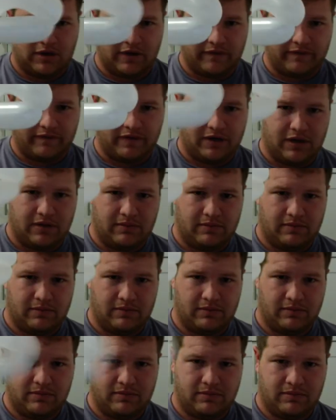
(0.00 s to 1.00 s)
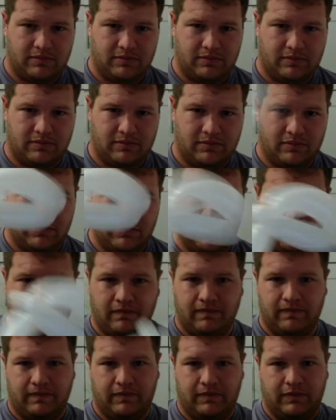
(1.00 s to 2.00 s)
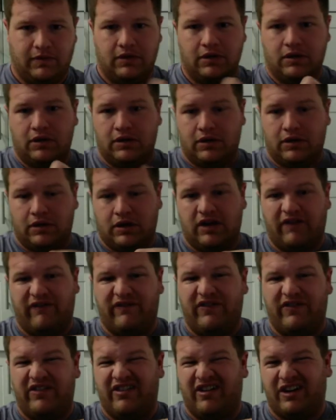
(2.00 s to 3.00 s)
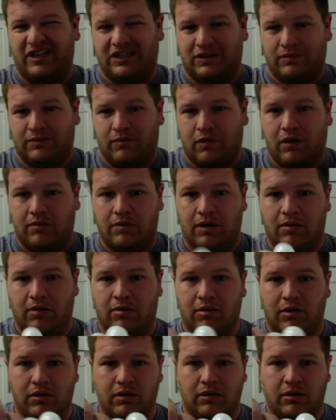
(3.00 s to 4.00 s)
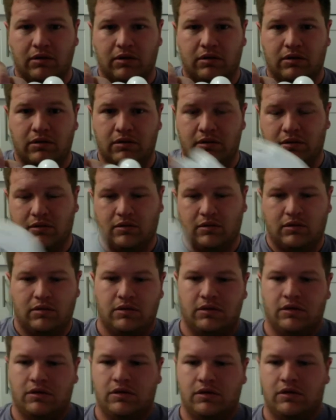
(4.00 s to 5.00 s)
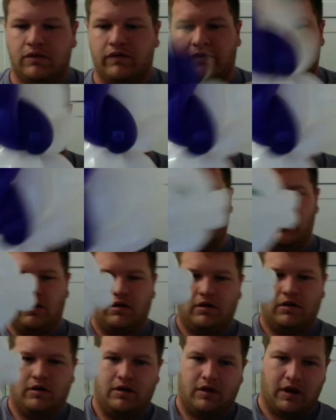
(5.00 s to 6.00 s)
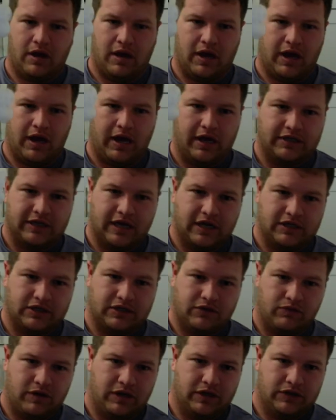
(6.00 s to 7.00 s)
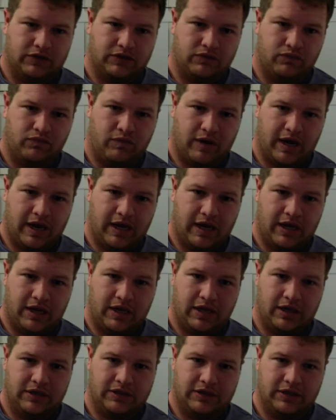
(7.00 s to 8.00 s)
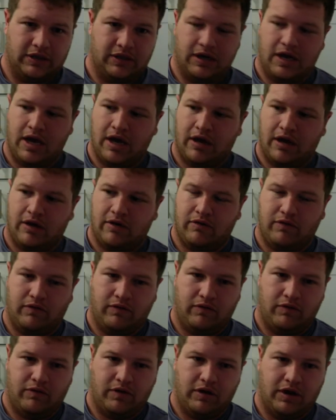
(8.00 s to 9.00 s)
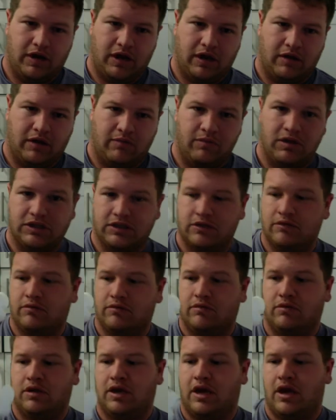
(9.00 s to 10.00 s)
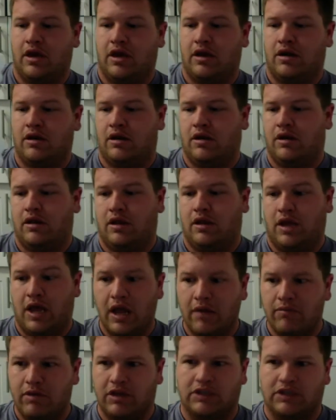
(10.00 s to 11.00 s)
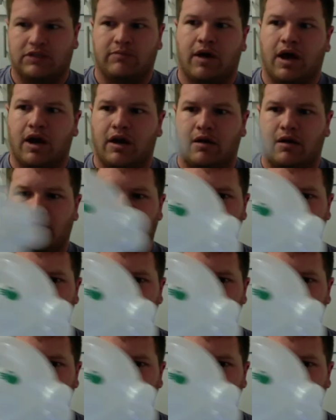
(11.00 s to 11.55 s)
got that. Okay. And a very small bubble. From here, I attach the wings right into the neck, where the neck meets the head. The head meets the body.